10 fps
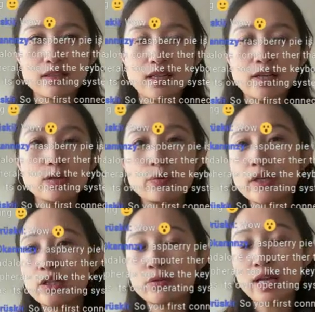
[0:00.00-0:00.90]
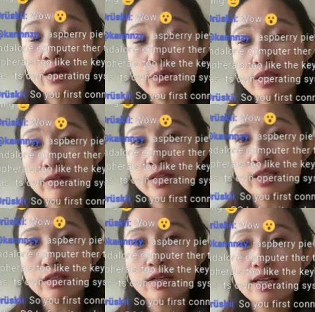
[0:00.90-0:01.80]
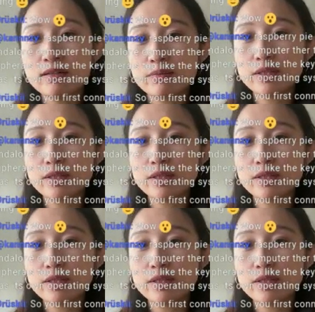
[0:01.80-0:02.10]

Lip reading: I know you and I, we live on the internet,